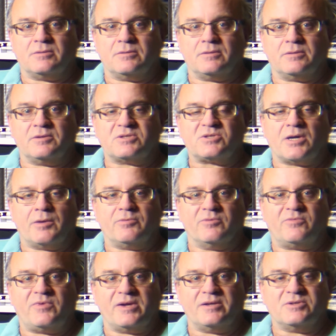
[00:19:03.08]
this type of
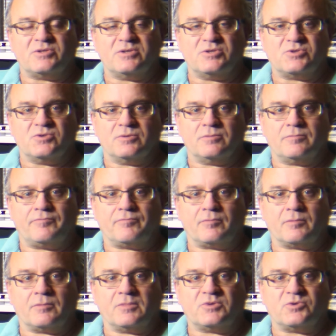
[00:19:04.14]
phase issue.
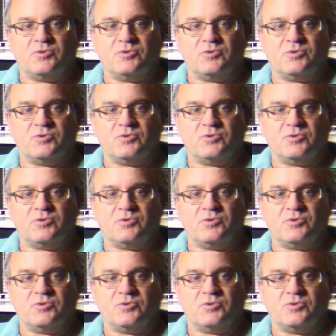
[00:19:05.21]
So